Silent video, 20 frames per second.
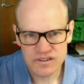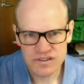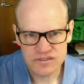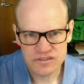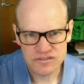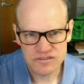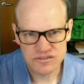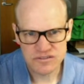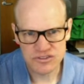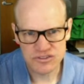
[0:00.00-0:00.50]

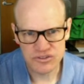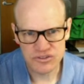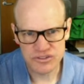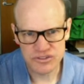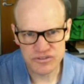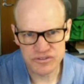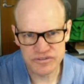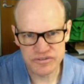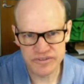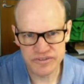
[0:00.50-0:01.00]
So you
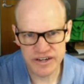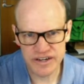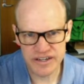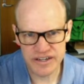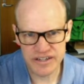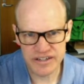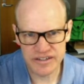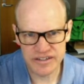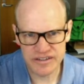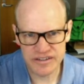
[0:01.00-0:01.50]

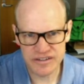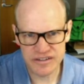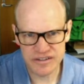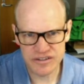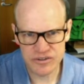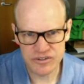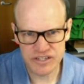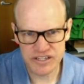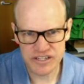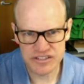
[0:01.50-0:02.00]
define the
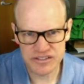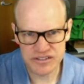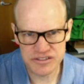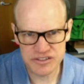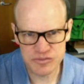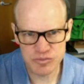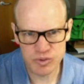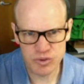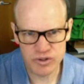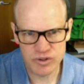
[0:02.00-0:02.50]
location of this
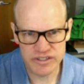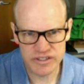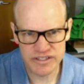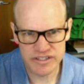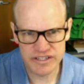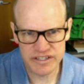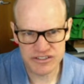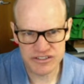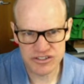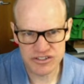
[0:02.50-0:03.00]
point
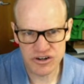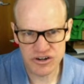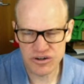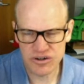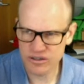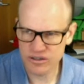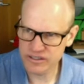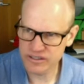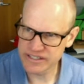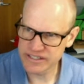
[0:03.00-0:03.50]
as
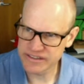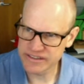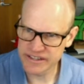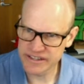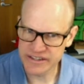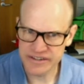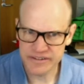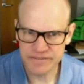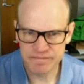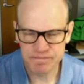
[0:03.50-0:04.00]
r and
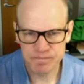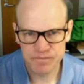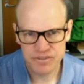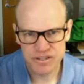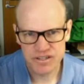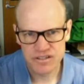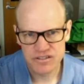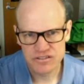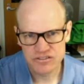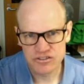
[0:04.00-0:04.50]
theta.
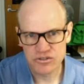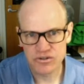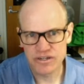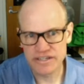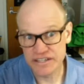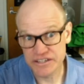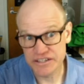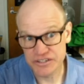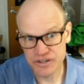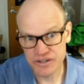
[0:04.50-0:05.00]
So
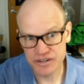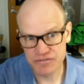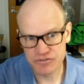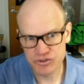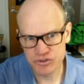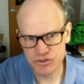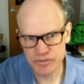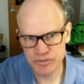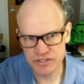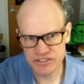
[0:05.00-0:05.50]
again, you have 2
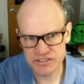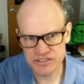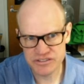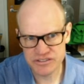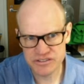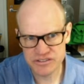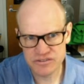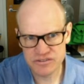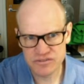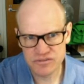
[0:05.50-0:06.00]

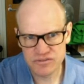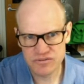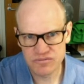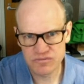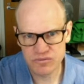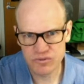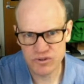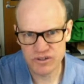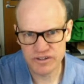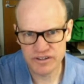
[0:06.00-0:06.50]
dimensions,
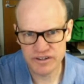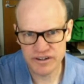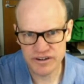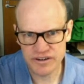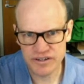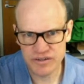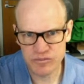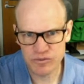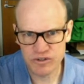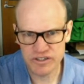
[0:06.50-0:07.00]
one there
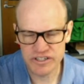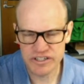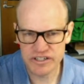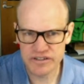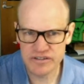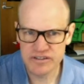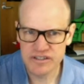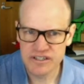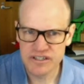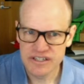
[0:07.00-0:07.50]
and one
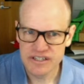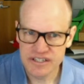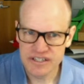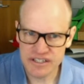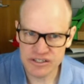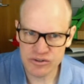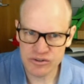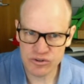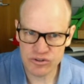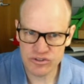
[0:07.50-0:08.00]
here, in
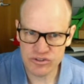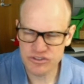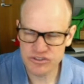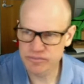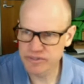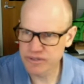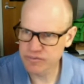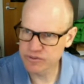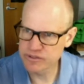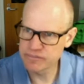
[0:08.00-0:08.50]
order to be
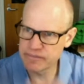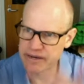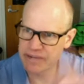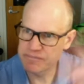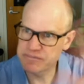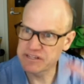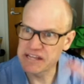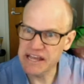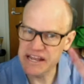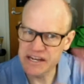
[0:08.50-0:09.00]
able to map
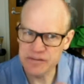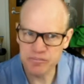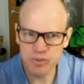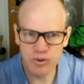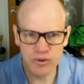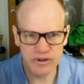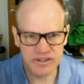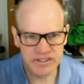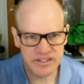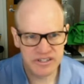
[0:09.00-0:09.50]
to any
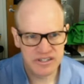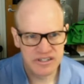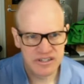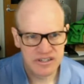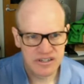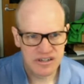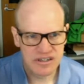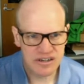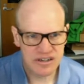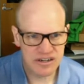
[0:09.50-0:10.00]
point
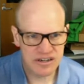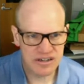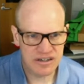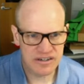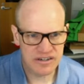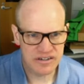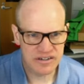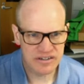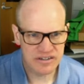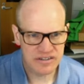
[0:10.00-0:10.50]

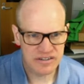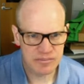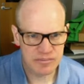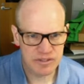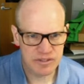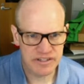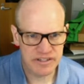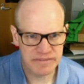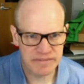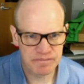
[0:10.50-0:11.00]
on the
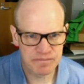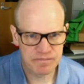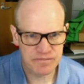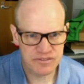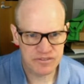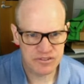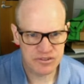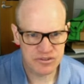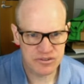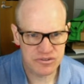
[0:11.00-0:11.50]
plane.
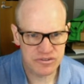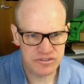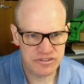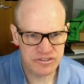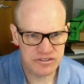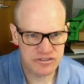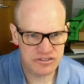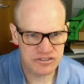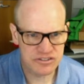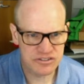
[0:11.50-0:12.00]
So
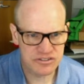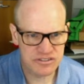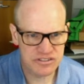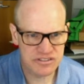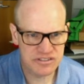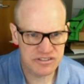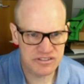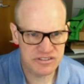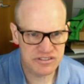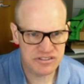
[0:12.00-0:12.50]
here's your
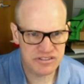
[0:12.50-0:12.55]
distance,